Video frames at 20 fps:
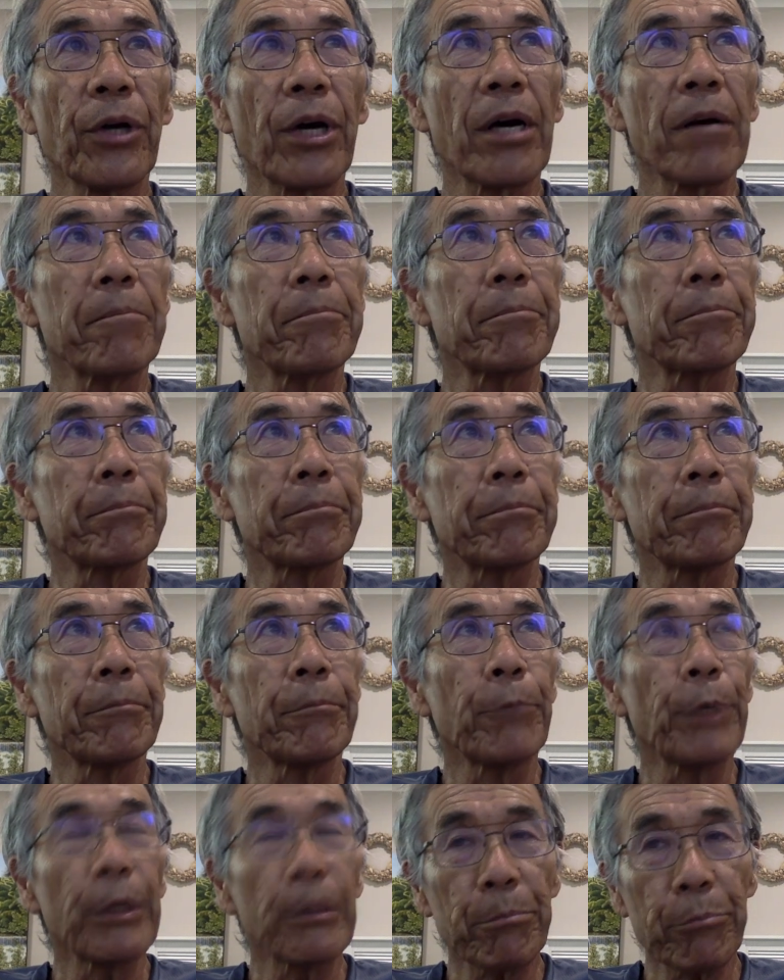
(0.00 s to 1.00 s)
are
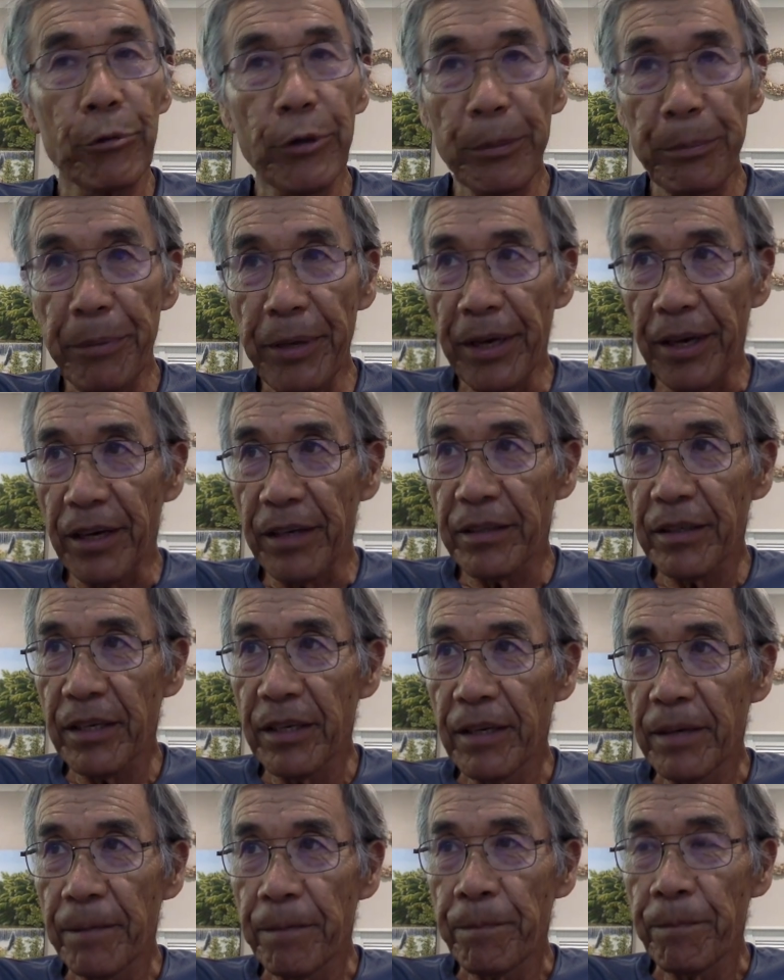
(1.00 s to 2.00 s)
well prepared,
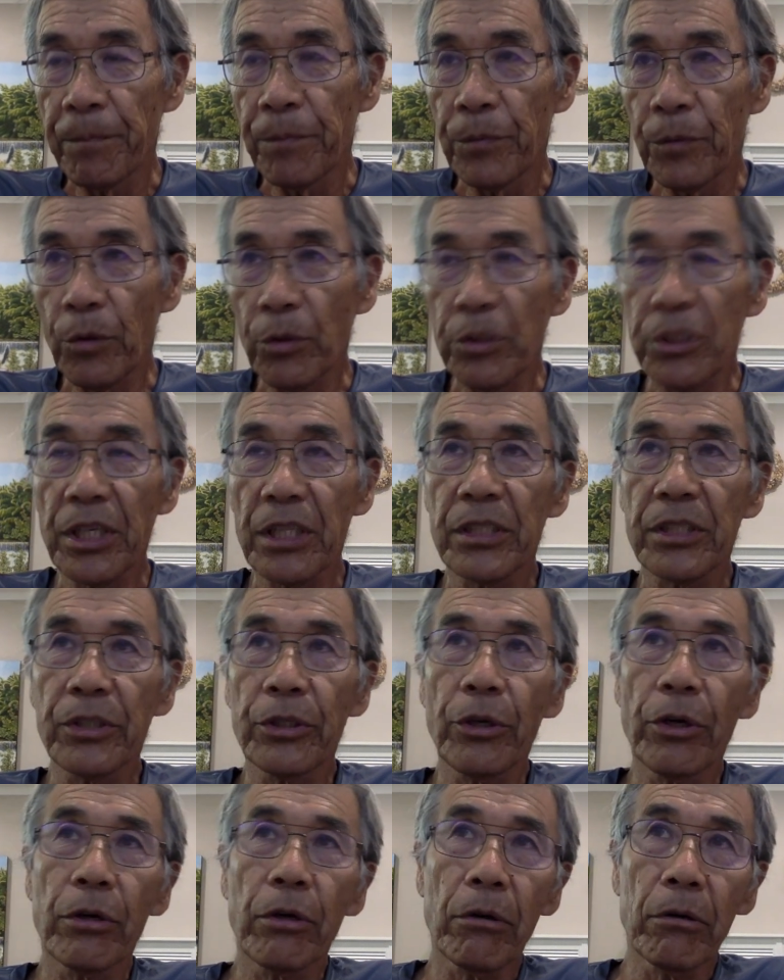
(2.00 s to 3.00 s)
not just
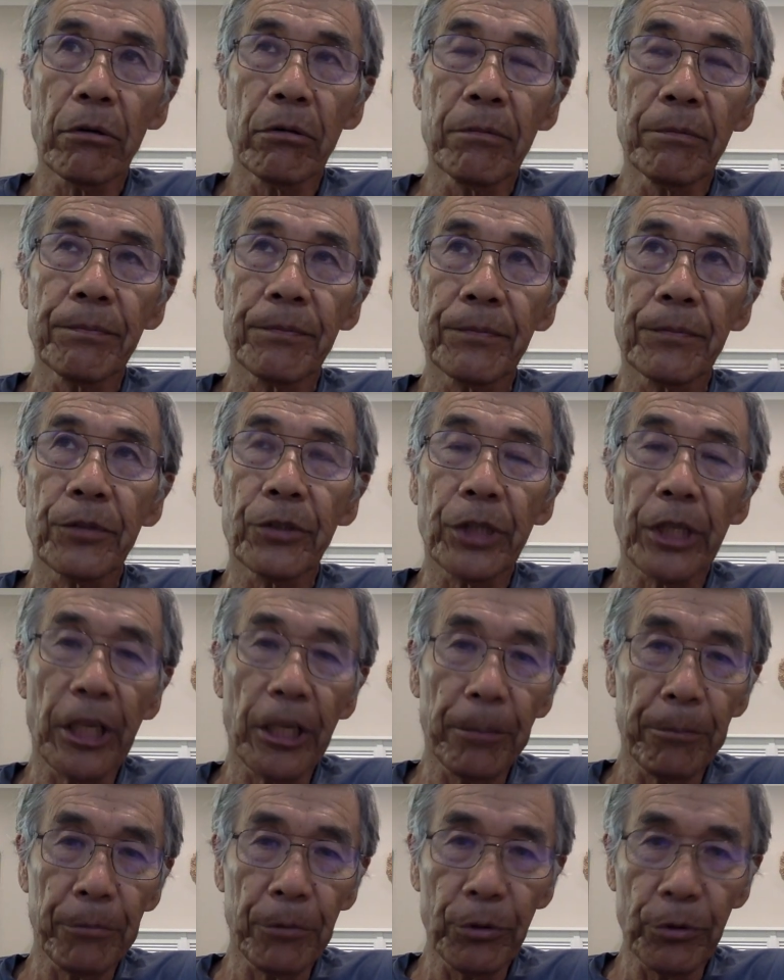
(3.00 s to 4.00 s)
your own to
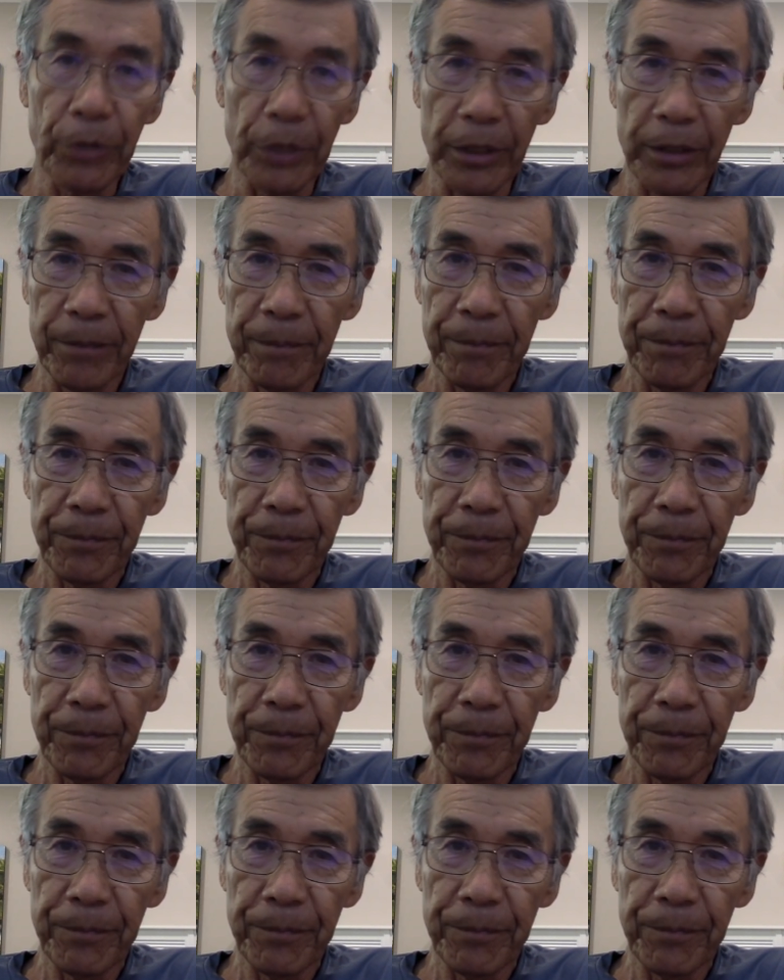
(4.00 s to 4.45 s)
keep doing,